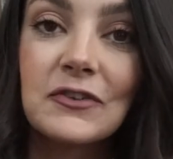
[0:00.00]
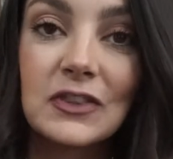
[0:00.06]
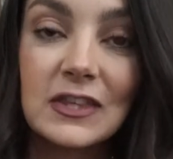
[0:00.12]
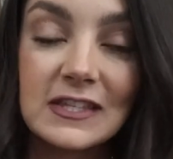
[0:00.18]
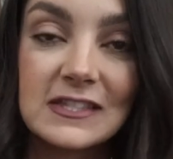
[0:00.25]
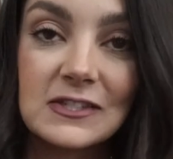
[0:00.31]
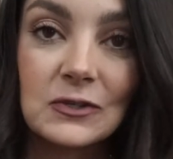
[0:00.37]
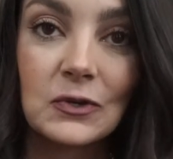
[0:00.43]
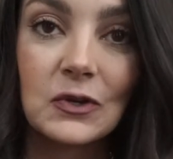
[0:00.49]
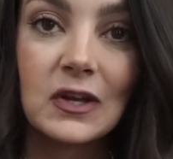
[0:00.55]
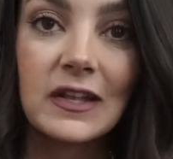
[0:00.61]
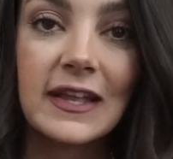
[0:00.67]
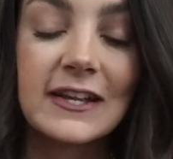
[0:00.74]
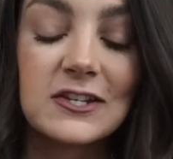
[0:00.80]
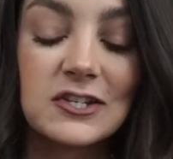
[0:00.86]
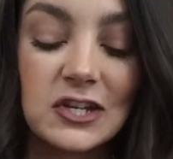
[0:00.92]
for this new
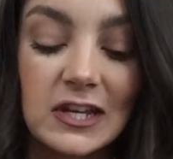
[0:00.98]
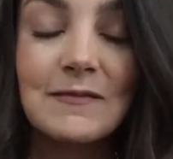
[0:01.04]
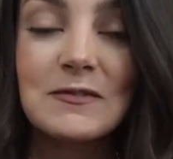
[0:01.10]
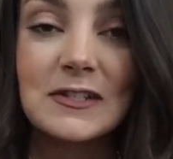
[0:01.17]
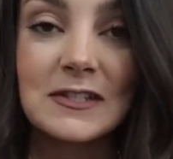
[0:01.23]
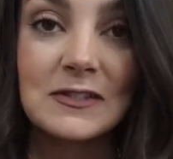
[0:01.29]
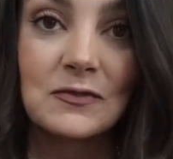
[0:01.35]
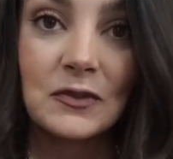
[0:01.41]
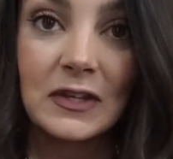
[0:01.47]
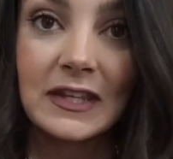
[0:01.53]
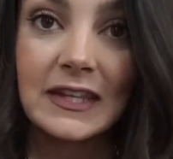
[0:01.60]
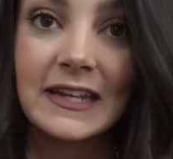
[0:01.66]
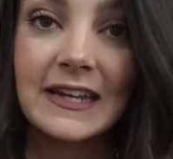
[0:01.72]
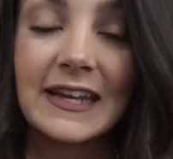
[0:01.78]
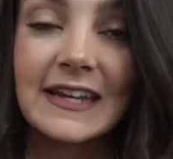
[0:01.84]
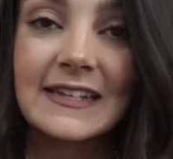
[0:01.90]
collection. I'm just
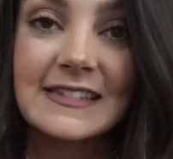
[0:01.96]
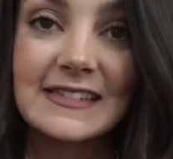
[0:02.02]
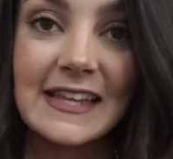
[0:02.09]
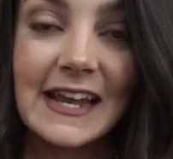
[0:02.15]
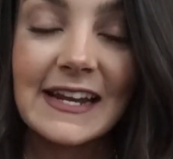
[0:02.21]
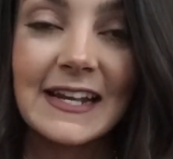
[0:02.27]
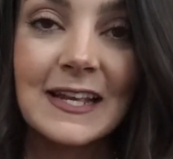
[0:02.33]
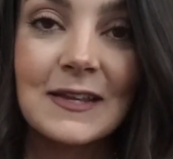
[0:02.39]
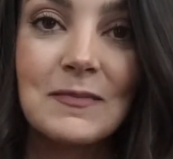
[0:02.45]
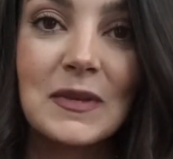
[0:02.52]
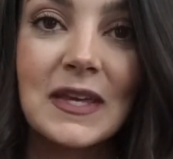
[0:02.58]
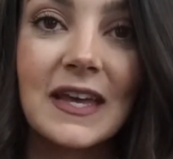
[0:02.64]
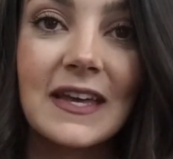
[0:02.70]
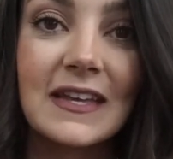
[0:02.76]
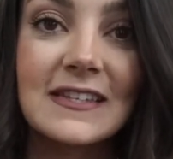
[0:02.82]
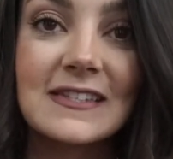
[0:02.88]
really excited
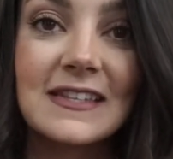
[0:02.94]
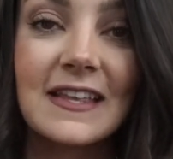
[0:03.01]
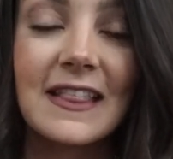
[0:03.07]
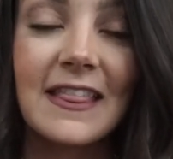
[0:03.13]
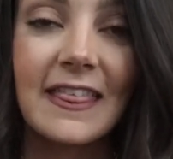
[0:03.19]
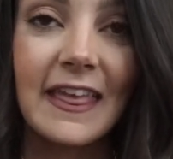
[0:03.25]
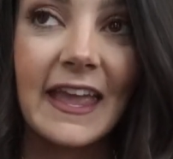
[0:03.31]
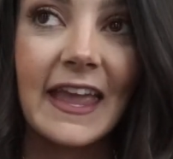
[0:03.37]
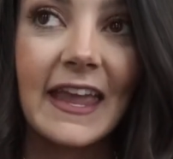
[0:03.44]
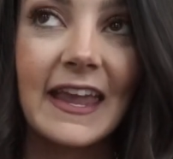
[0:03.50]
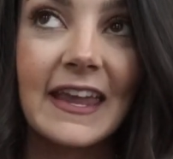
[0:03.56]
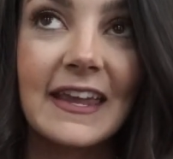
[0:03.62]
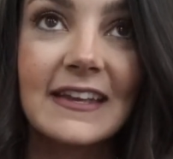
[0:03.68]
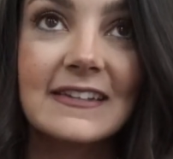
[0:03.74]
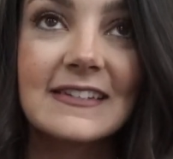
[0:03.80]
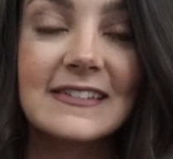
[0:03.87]
because
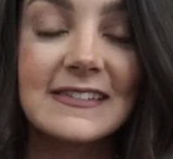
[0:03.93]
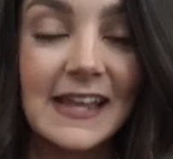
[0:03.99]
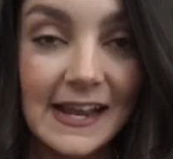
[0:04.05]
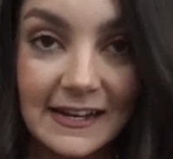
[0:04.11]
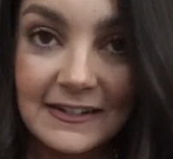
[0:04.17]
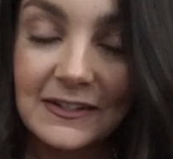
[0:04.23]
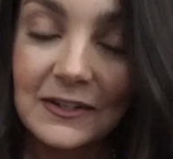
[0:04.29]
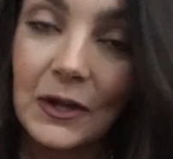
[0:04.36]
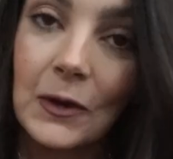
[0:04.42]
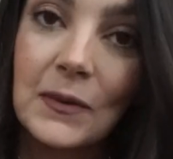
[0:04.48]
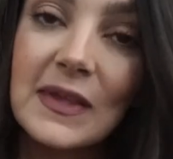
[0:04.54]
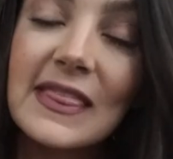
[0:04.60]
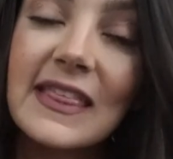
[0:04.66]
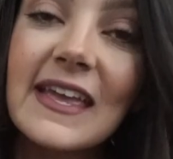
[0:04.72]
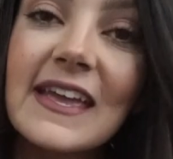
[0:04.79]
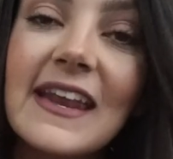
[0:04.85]
they decided to go
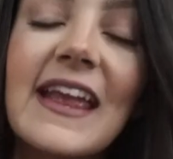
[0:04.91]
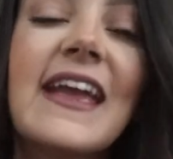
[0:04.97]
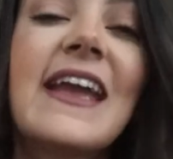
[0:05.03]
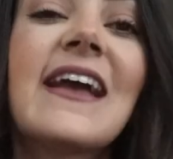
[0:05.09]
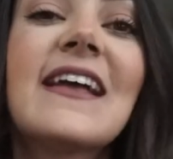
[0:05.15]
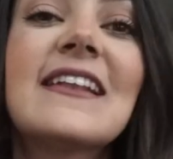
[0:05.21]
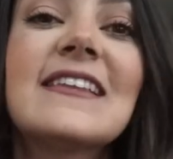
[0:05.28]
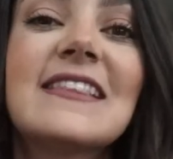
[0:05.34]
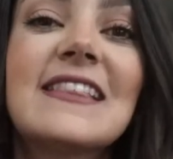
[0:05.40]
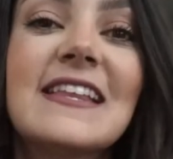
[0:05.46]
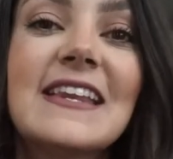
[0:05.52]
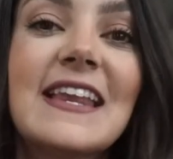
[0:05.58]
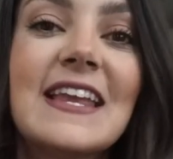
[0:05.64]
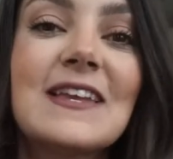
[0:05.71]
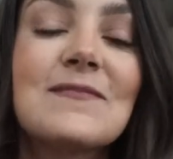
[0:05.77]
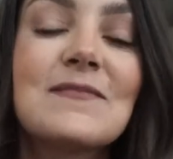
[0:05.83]
with it, and the
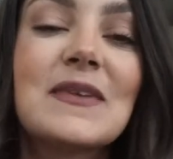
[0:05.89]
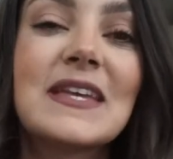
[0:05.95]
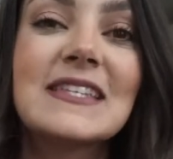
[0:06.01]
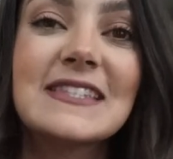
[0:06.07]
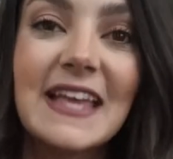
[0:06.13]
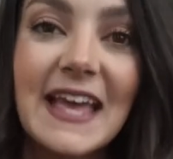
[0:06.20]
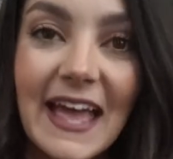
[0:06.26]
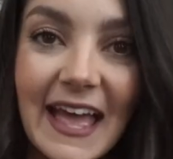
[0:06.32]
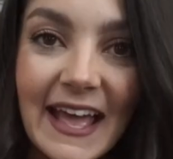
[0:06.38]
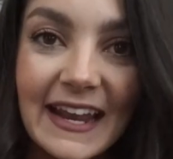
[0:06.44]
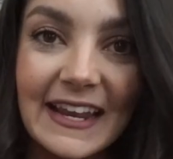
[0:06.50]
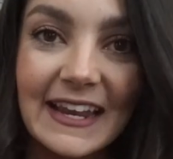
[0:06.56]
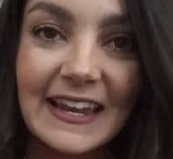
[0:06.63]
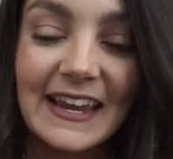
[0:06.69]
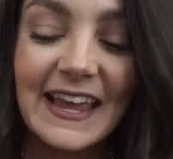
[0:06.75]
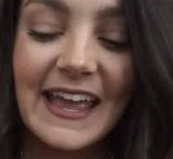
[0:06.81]
name is
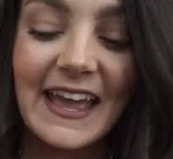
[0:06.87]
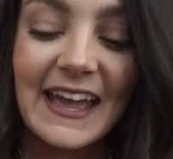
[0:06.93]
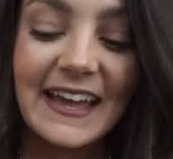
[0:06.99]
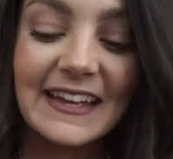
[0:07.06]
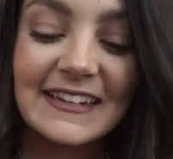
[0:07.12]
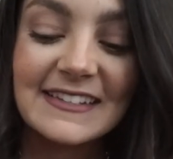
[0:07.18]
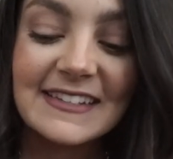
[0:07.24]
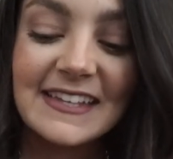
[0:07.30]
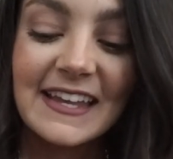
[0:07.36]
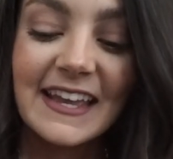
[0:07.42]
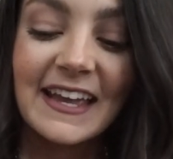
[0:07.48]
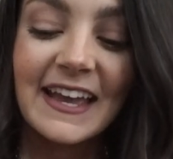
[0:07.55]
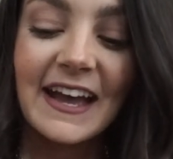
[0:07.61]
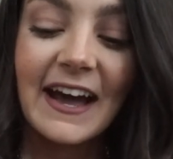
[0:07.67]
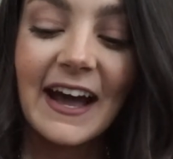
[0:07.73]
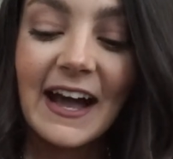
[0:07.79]
Addie, and
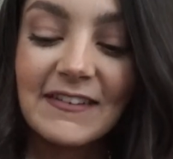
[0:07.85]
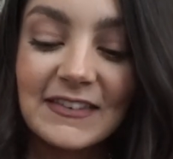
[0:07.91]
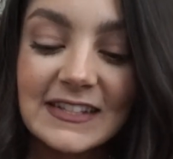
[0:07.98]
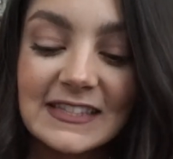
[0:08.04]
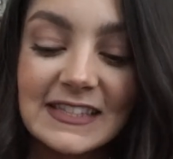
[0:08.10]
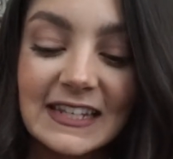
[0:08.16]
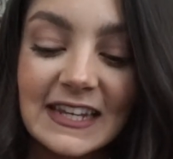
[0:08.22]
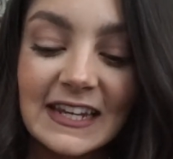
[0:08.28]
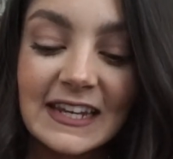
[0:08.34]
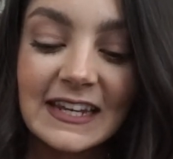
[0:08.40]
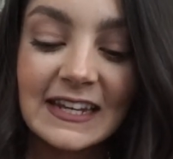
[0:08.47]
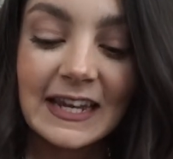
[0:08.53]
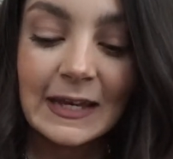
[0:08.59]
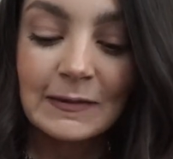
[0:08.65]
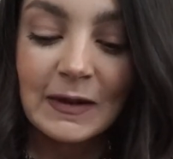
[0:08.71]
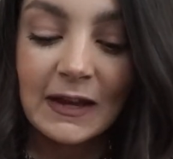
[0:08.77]
obviously
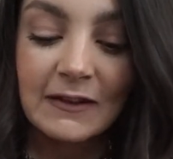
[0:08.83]
named